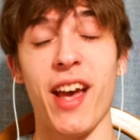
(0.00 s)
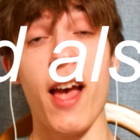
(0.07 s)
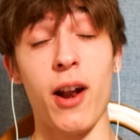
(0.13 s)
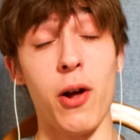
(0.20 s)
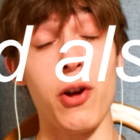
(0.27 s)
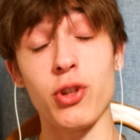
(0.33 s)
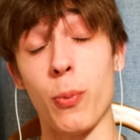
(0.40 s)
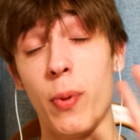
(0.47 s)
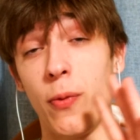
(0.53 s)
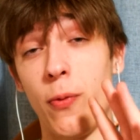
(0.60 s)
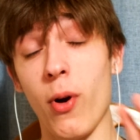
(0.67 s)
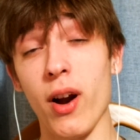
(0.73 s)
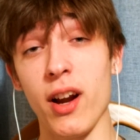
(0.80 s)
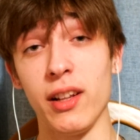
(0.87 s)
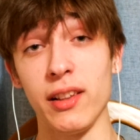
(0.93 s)
And also,
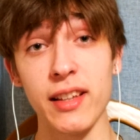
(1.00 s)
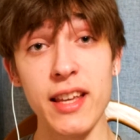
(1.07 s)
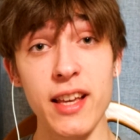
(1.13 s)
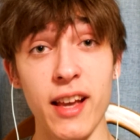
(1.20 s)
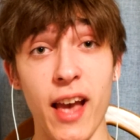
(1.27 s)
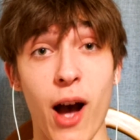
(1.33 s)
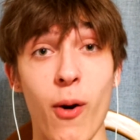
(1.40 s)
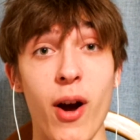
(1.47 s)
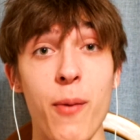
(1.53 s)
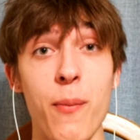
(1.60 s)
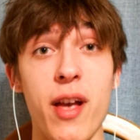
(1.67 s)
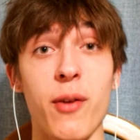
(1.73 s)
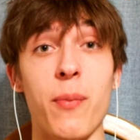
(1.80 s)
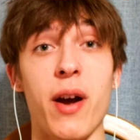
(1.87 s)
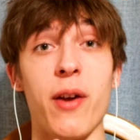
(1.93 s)
before I leak how I
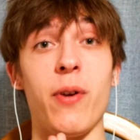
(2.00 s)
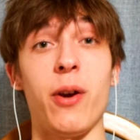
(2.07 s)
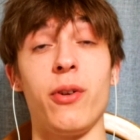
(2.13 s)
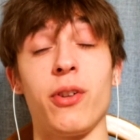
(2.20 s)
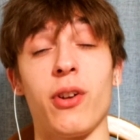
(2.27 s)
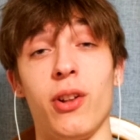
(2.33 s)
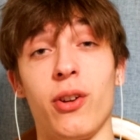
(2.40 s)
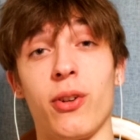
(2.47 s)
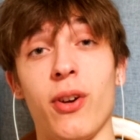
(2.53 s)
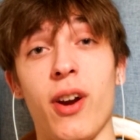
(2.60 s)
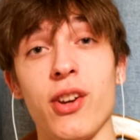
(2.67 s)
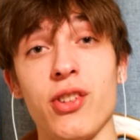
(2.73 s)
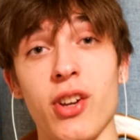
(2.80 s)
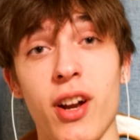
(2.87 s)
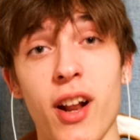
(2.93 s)
make my favorite color
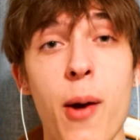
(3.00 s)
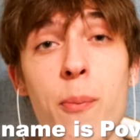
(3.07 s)
correction,